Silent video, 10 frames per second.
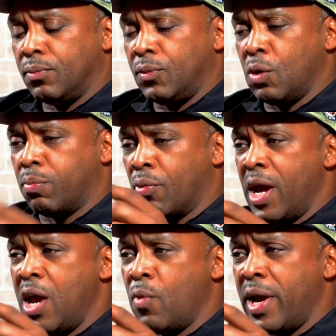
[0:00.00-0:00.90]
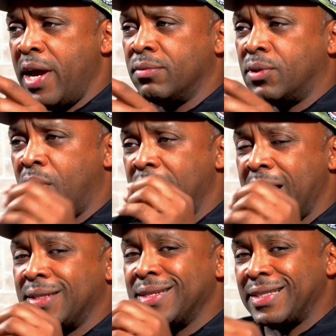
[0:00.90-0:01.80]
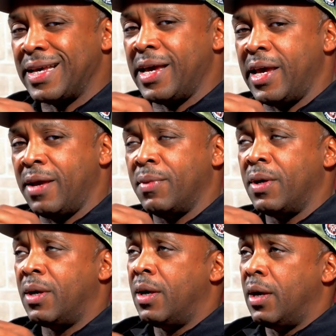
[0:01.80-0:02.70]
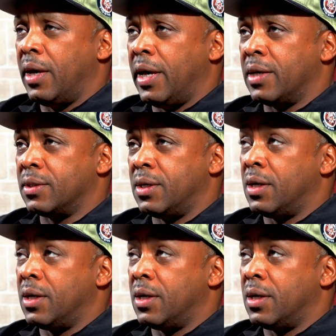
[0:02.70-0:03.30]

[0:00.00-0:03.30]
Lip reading: your brain waves are not the same as